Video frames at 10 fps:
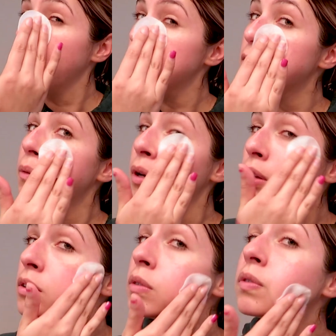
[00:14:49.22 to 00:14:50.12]
So what
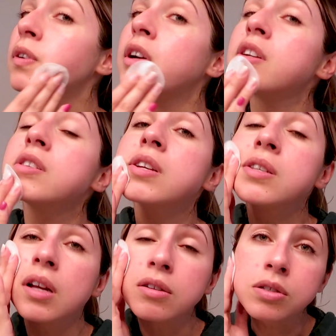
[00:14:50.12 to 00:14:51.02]
I'll do first
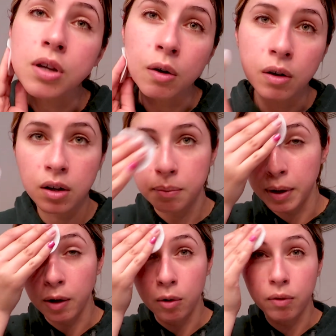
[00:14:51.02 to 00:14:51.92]
is I'll soak
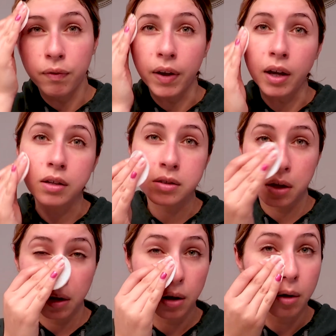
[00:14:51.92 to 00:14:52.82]
my whole face.
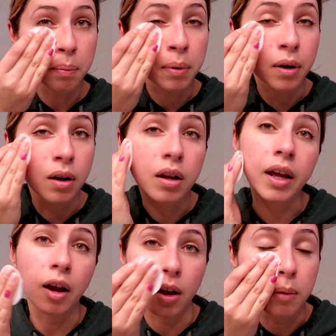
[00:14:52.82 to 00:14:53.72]

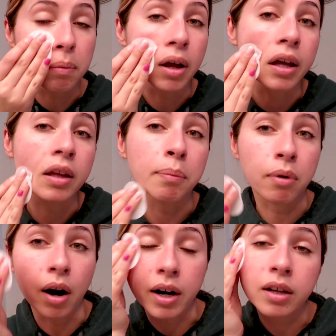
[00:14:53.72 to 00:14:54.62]
I'll apply the
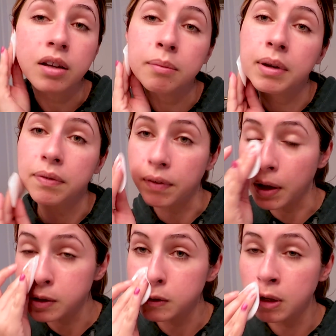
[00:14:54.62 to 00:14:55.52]
product on my
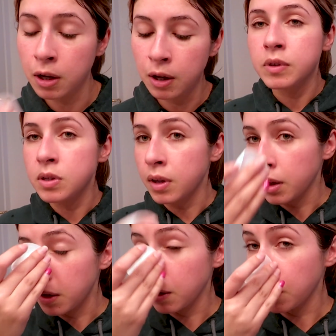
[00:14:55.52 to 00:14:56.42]
face so
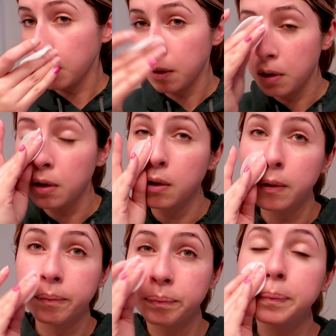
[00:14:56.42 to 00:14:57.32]
that the
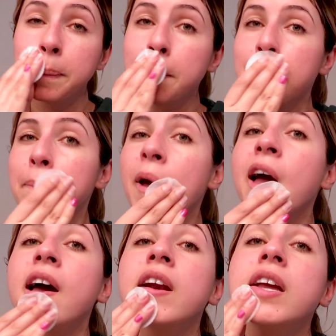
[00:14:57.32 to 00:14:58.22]

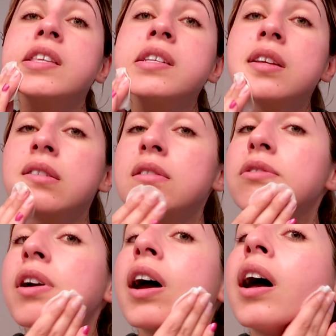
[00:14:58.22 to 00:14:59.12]
pad gets a little
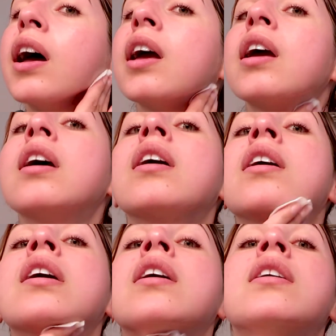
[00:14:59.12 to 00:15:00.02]
dry.
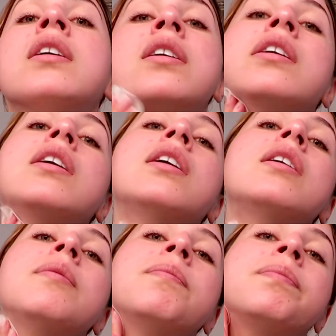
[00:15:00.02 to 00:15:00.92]

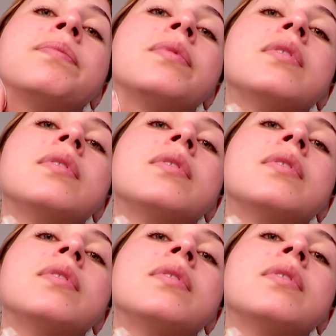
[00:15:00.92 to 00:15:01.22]
And